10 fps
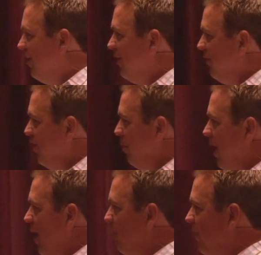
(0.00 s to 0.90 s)
If you're a
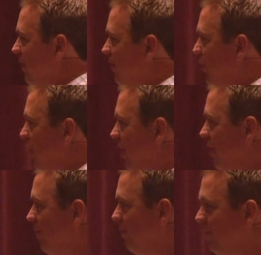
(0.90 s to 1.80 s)
mom, if you're
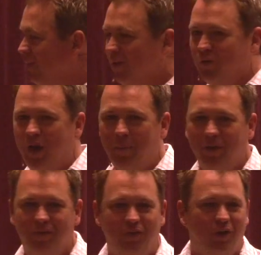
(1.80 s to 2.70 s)
a
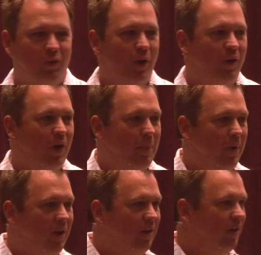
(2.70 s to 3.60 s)
grandma, if you're a great
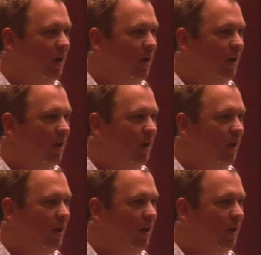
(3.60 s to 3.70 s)
grandma,